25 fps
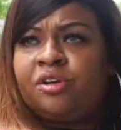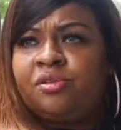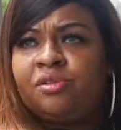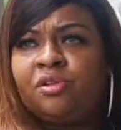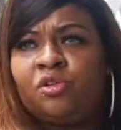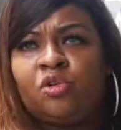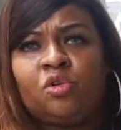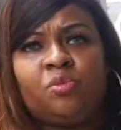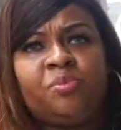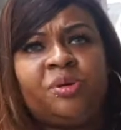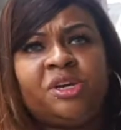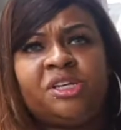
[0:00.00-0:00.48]

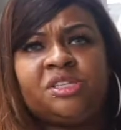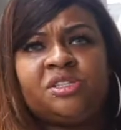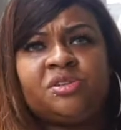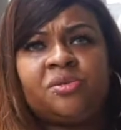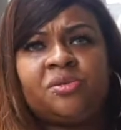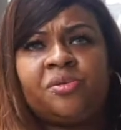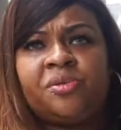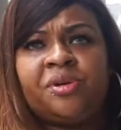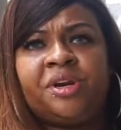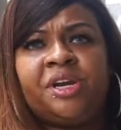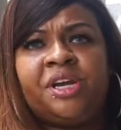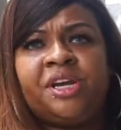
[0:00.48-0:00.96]
little
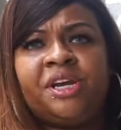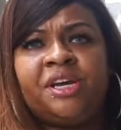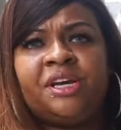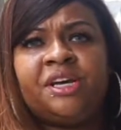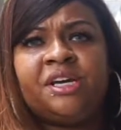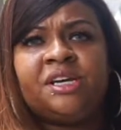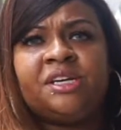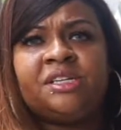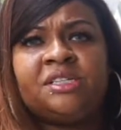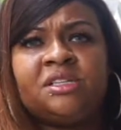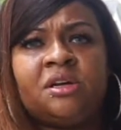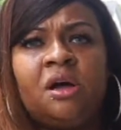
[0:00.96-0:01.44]

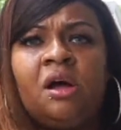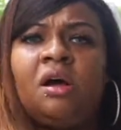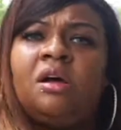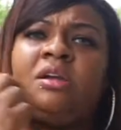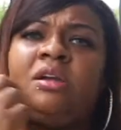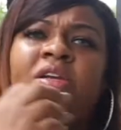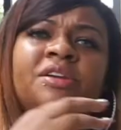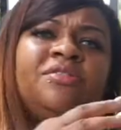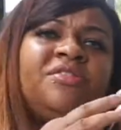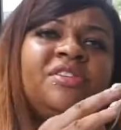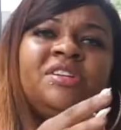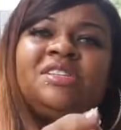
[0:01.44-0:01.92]
pizzerias,
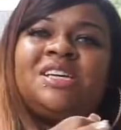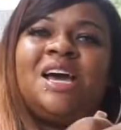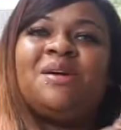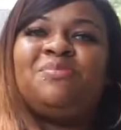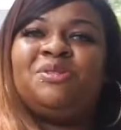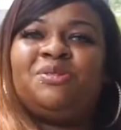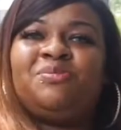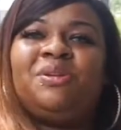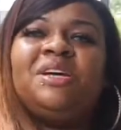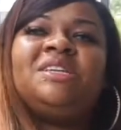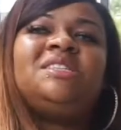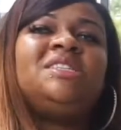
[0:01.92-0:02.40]
all different
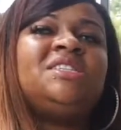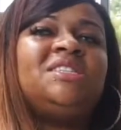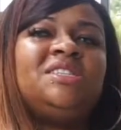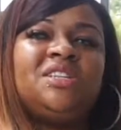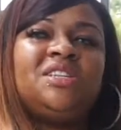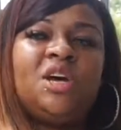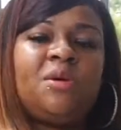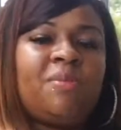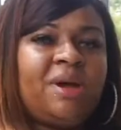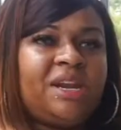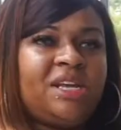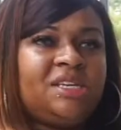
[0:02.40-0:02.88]
types of places.
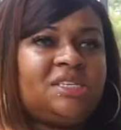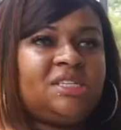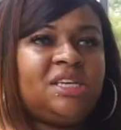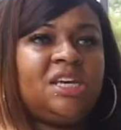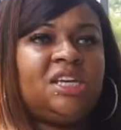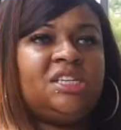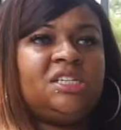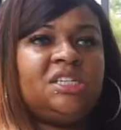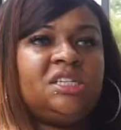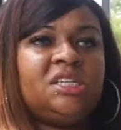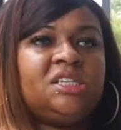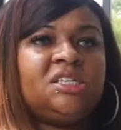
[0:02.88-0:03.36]
Nobody's
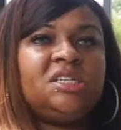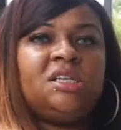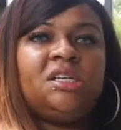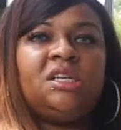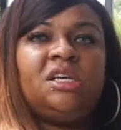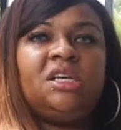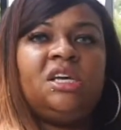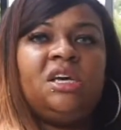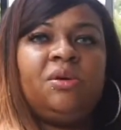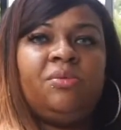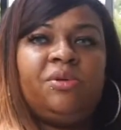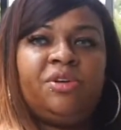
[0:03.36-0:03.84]
kitchen is
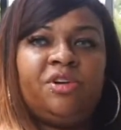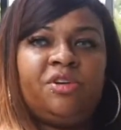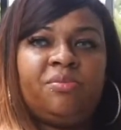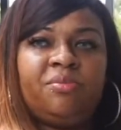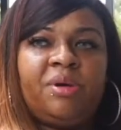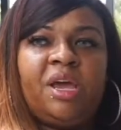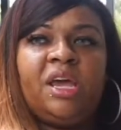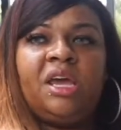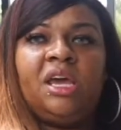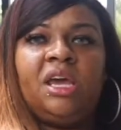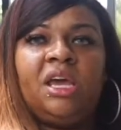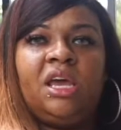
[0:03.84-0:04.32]
clean when you're
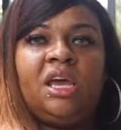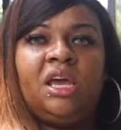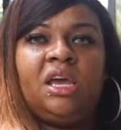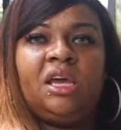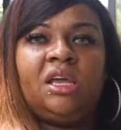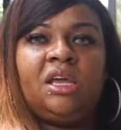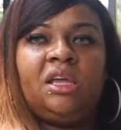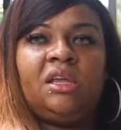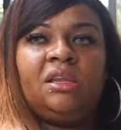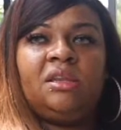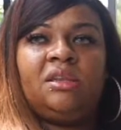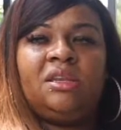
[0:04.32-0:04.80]

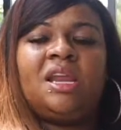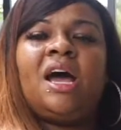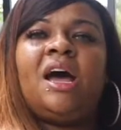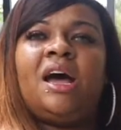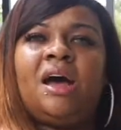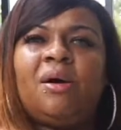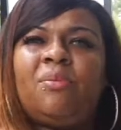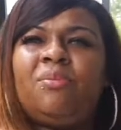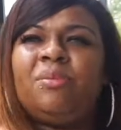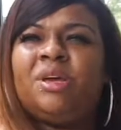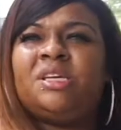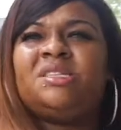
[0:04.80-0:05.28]
making.
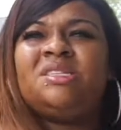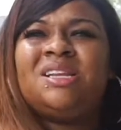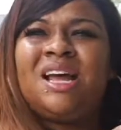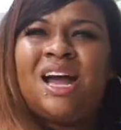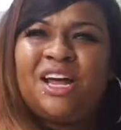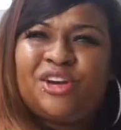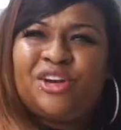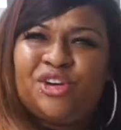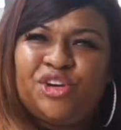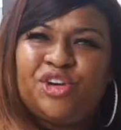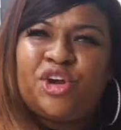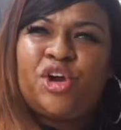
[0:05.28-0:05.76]
It's
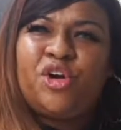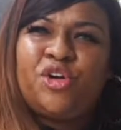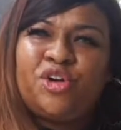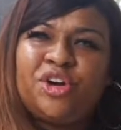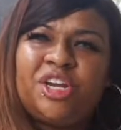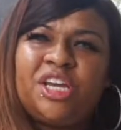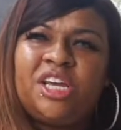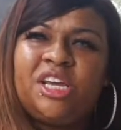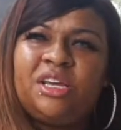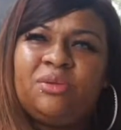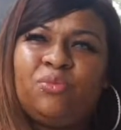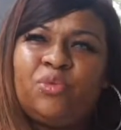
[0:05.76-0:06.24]
not
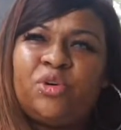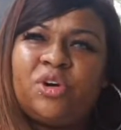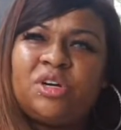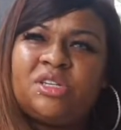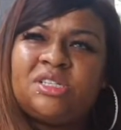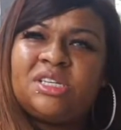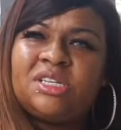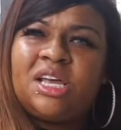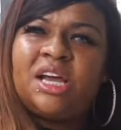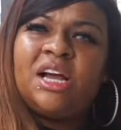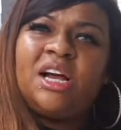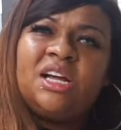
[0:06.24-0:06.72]
dirty where
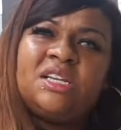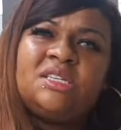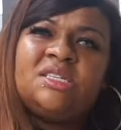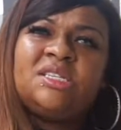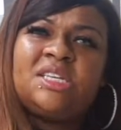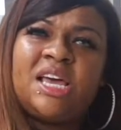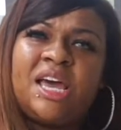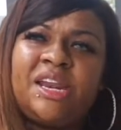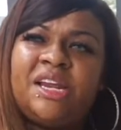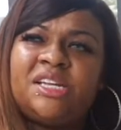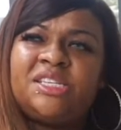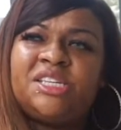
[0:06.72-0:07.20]
it's like
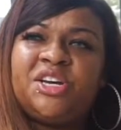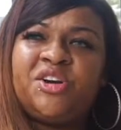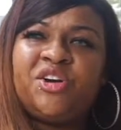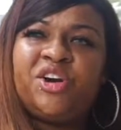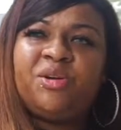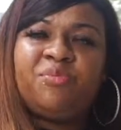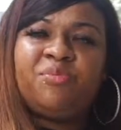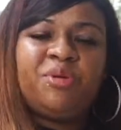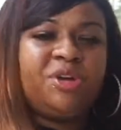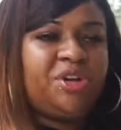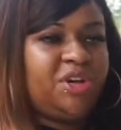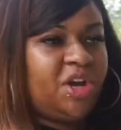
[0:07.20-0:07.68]

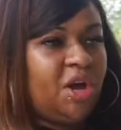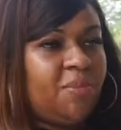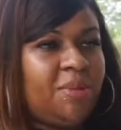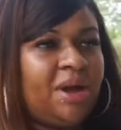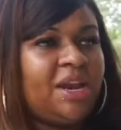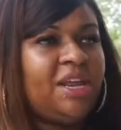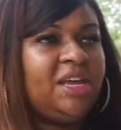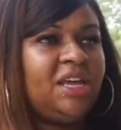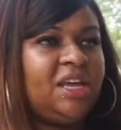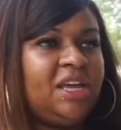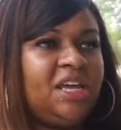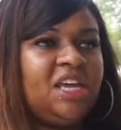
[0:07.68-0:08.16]
unsanitary, but
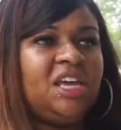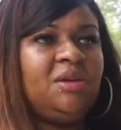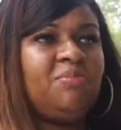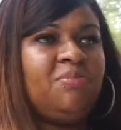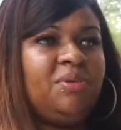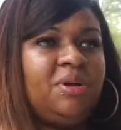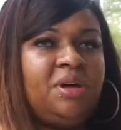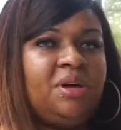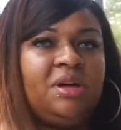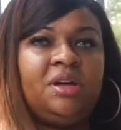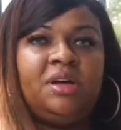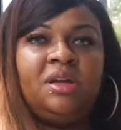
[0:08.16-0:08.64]
nobody can
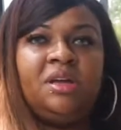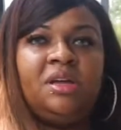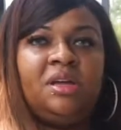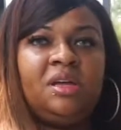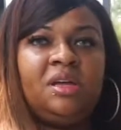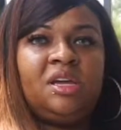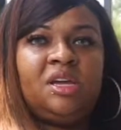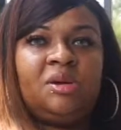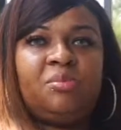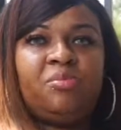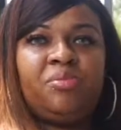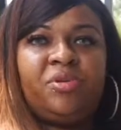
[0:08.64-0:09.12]
keep a
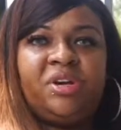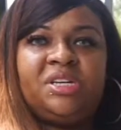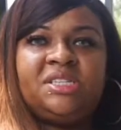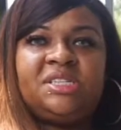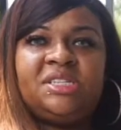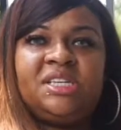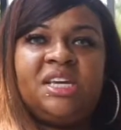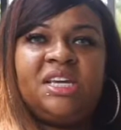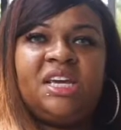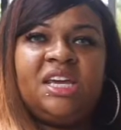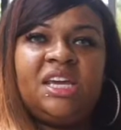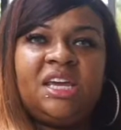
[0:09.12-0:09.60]

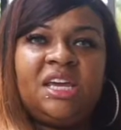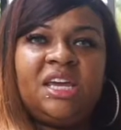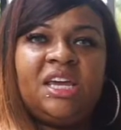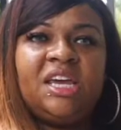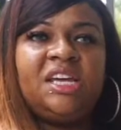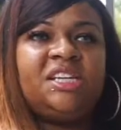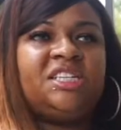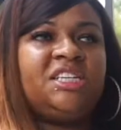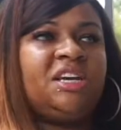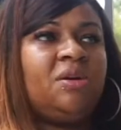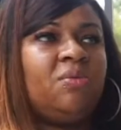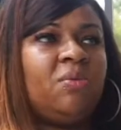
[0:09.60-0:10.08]
pristine
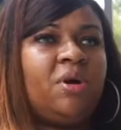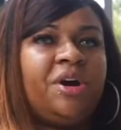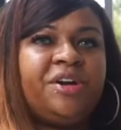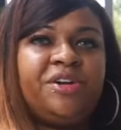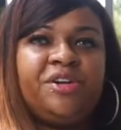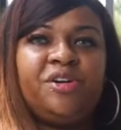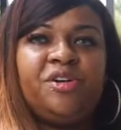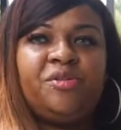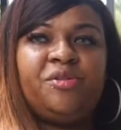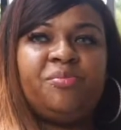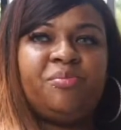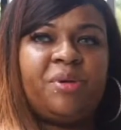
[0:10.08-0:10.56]
kitchen while
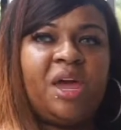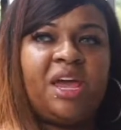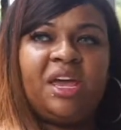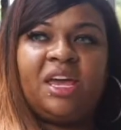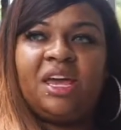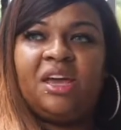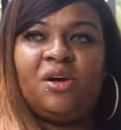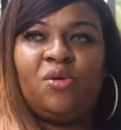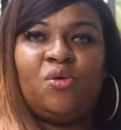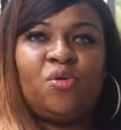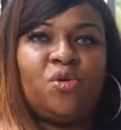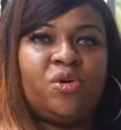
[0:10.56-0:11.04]
you're
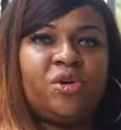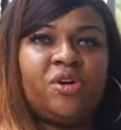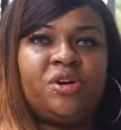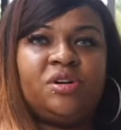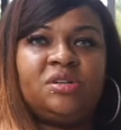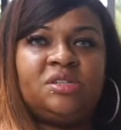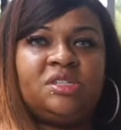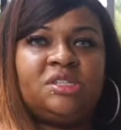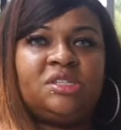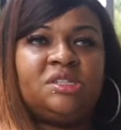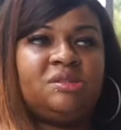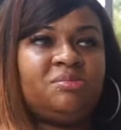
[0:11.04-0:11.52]
making
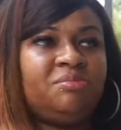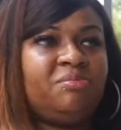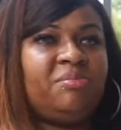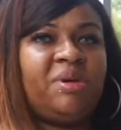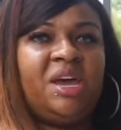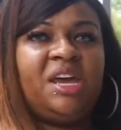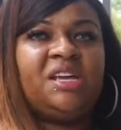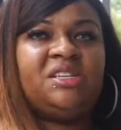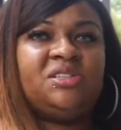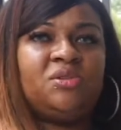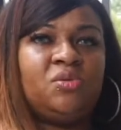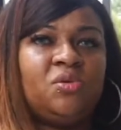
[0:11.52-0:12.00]
orders
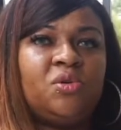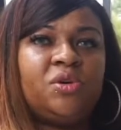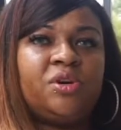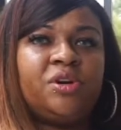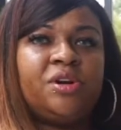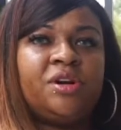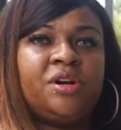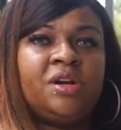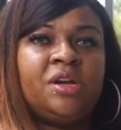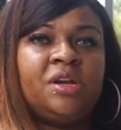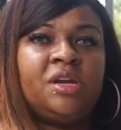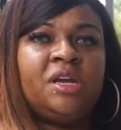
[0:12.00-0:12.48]
made to
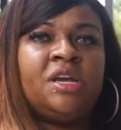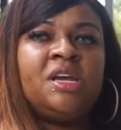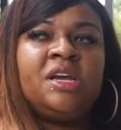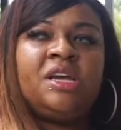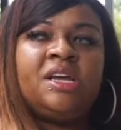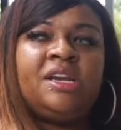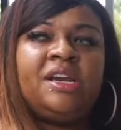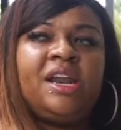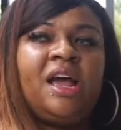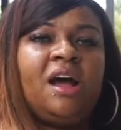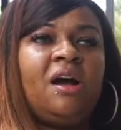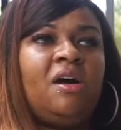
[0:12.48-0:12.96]
order.
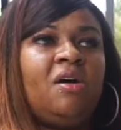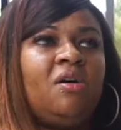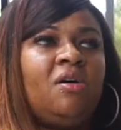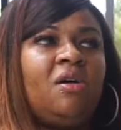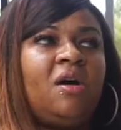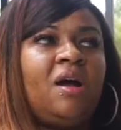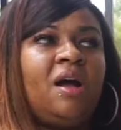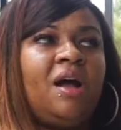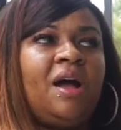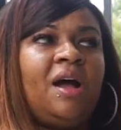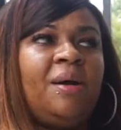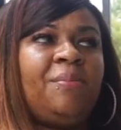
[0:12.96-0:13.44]

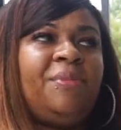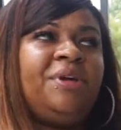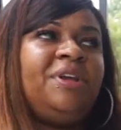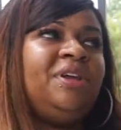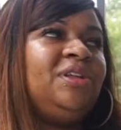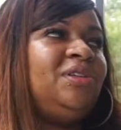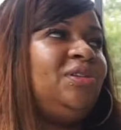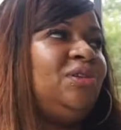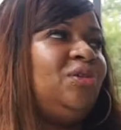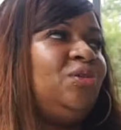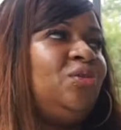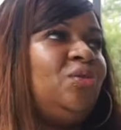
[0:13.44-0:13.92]
Now, I'm in
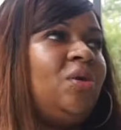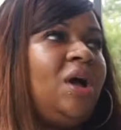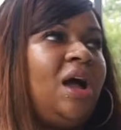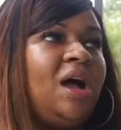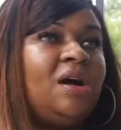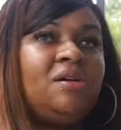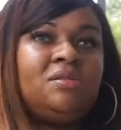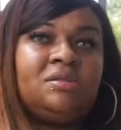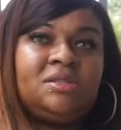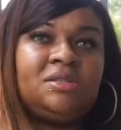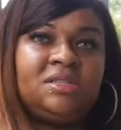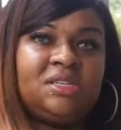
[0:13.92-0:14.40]
a little
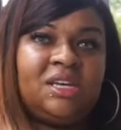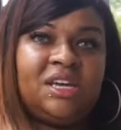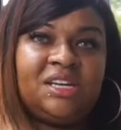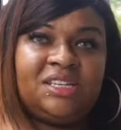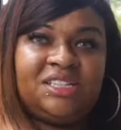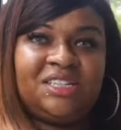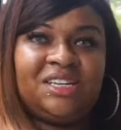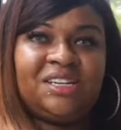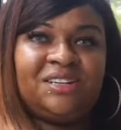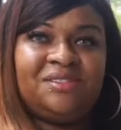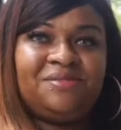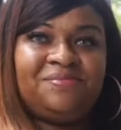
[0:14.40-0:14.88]
house
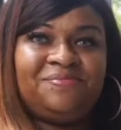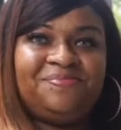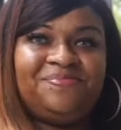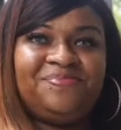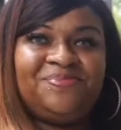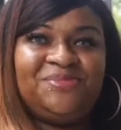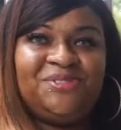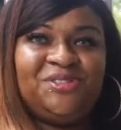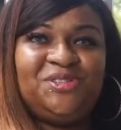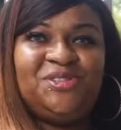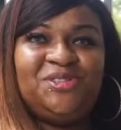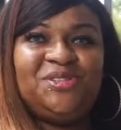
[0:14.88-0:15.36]
kitchen
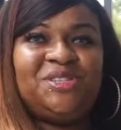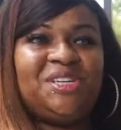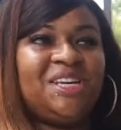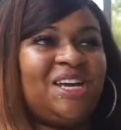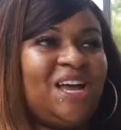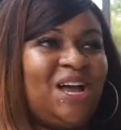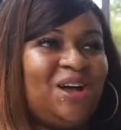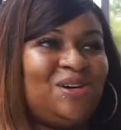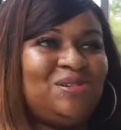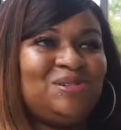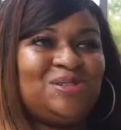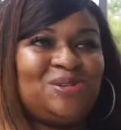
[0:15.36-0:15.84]
using
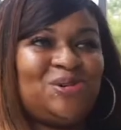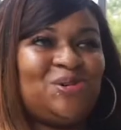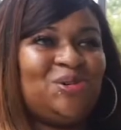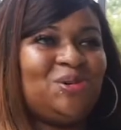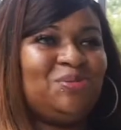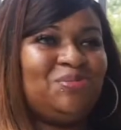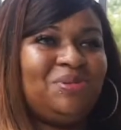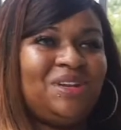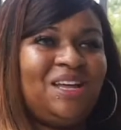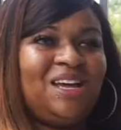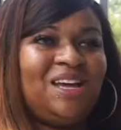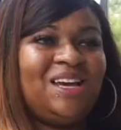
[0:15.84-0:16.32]
household
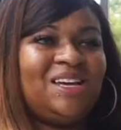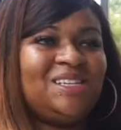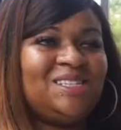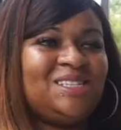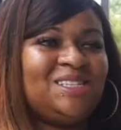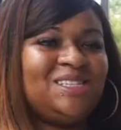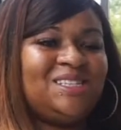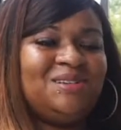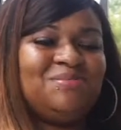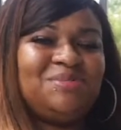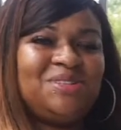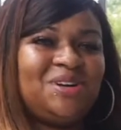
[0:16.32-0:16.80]

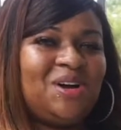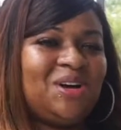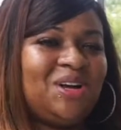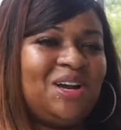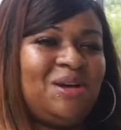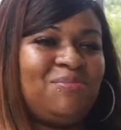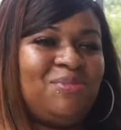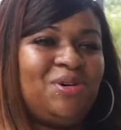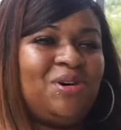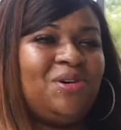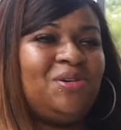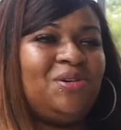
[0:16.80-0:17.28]
appliances, and I'm talking
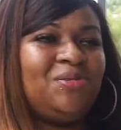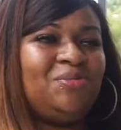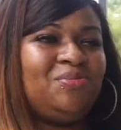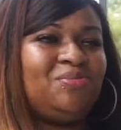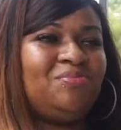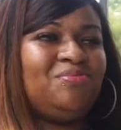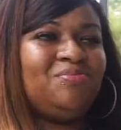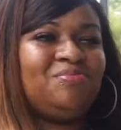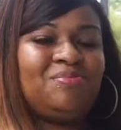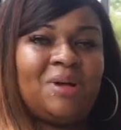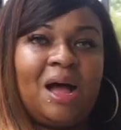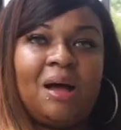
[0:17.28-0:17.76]
about
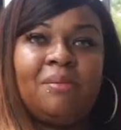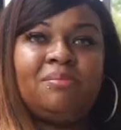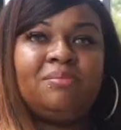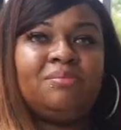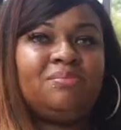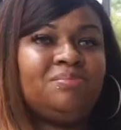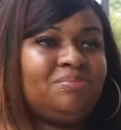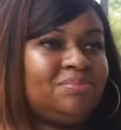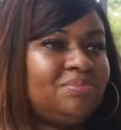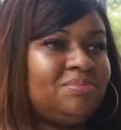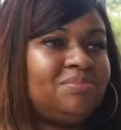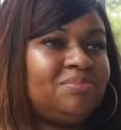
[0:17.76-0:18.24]

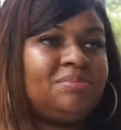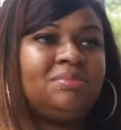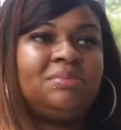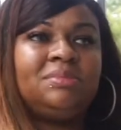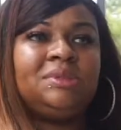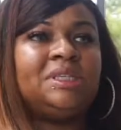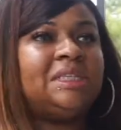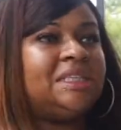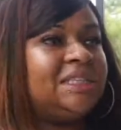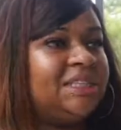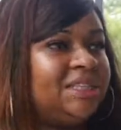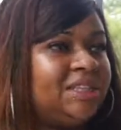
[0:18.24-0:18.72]
I'm
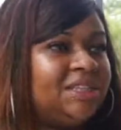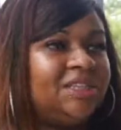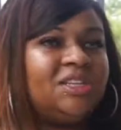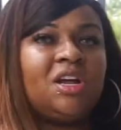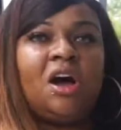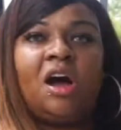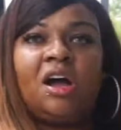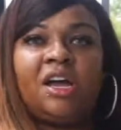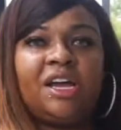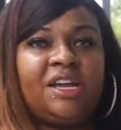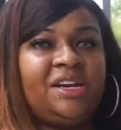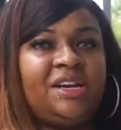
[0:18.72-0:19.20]

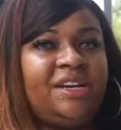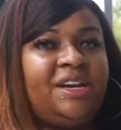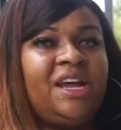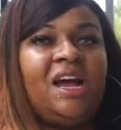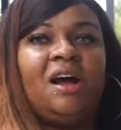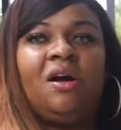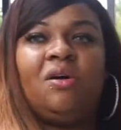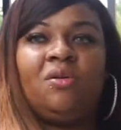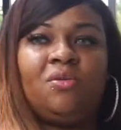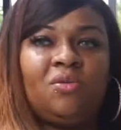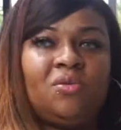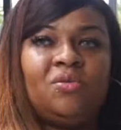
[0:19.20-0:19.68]
knocking
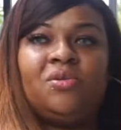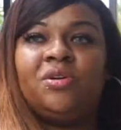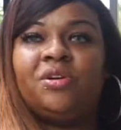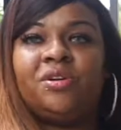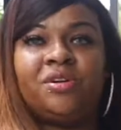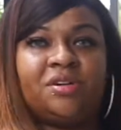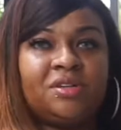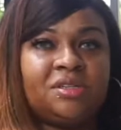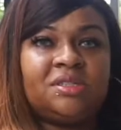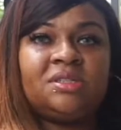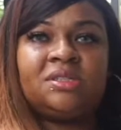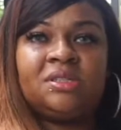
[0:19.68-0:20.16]
down
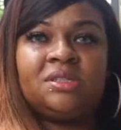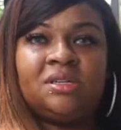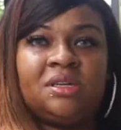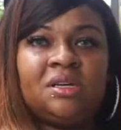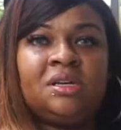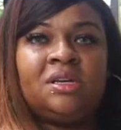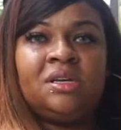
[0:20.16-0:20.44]
orders.